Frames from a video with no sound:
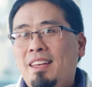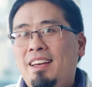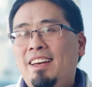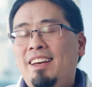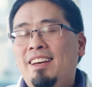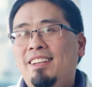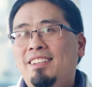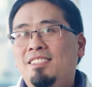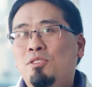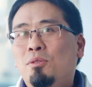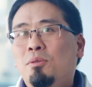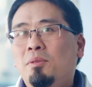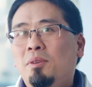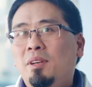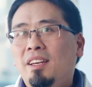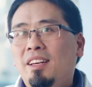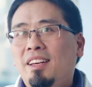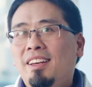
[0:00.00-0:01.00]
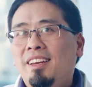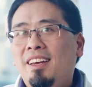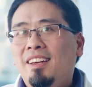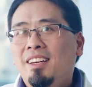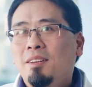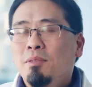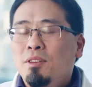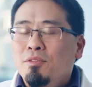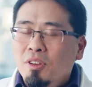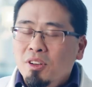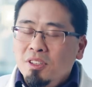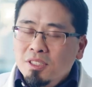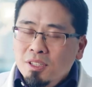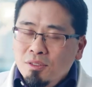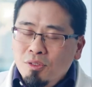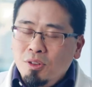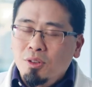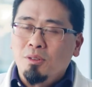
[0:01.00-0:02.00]
And so it can be very
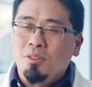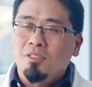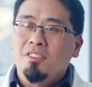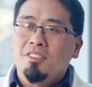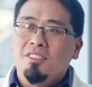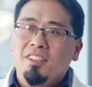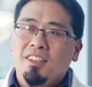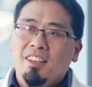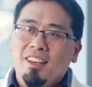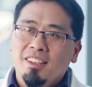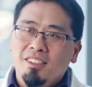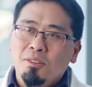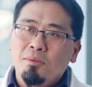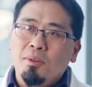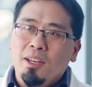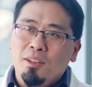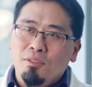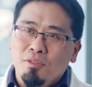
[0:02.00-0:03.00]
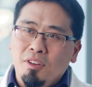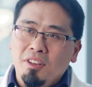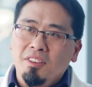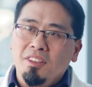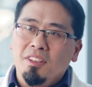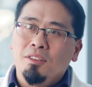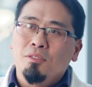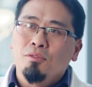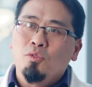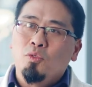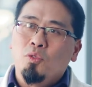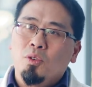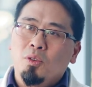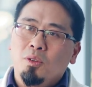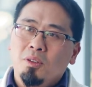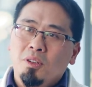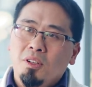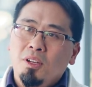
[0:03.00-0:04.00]
difficult to get grant funding
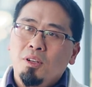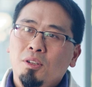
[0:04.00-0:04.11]
for